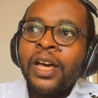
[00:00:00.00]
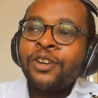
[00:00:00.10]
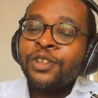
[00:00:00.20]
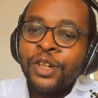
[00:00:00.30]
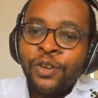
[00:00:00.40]

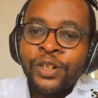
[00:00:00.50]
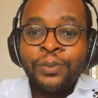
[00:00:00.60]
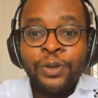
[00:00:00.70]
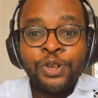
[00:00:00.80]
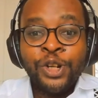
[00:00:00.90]
I got called
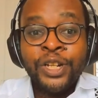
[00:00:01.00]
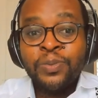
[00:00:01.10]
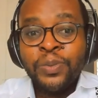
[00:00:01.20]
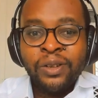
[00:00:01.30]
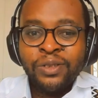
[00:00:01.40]
up to
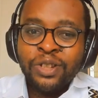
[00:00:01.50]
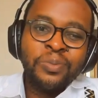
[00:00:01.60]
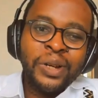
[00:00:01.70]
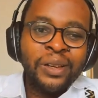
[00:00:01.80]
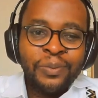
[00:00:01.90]
Johannesburg, which
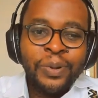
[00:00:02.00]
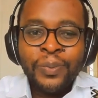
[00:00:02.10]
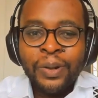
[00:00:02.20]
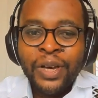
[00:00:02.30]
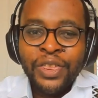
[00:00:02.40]
was
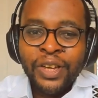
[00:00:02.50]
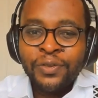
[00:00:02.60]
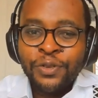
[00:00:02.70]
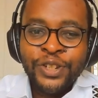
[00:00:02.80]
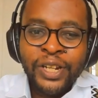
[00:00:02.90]
probably my
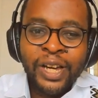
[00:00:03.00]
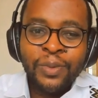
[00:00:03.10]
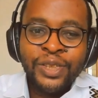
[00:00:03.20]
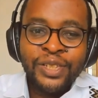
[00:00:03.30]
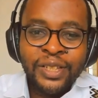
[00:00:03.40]
third, fourth
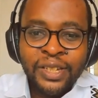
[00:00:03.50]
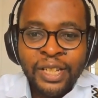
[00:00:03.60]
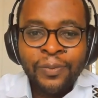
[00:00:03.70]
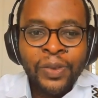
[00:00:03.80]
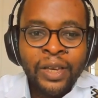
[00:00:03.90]
time in the
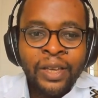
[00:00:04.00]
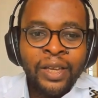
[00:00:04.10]
city,